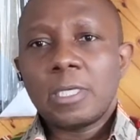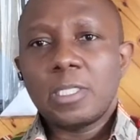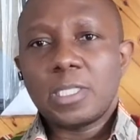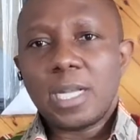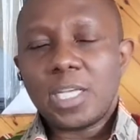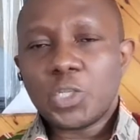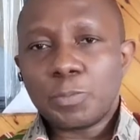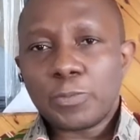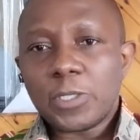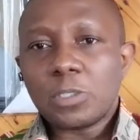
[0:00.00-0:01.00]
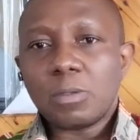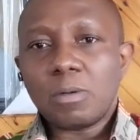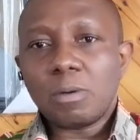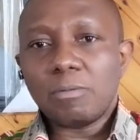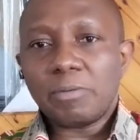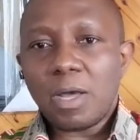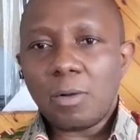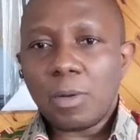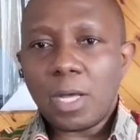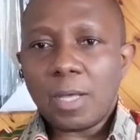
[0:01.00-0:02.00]
is an expression of
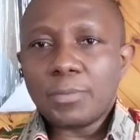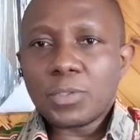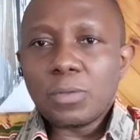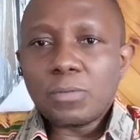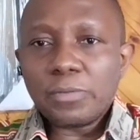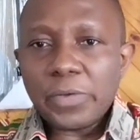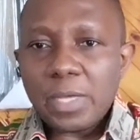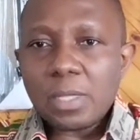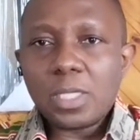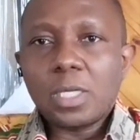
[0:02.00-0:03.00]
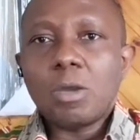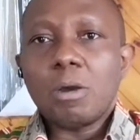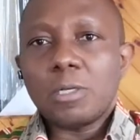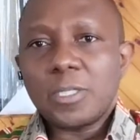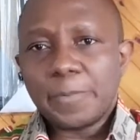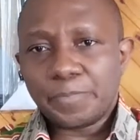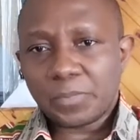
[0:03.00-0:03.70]
our absolute faith in God,